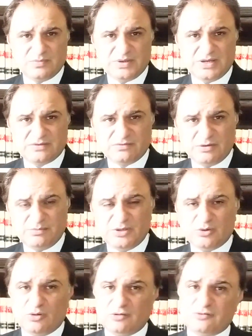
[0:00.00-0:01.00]
it will be
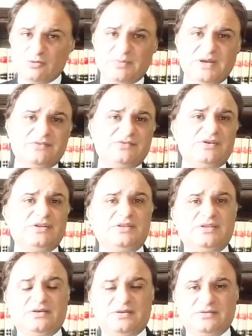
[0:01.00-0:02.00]
also mentioned in
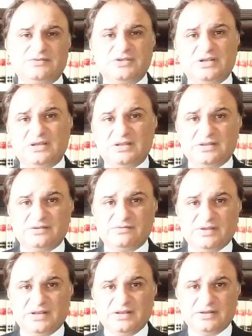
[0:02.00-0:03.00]
the challan as well.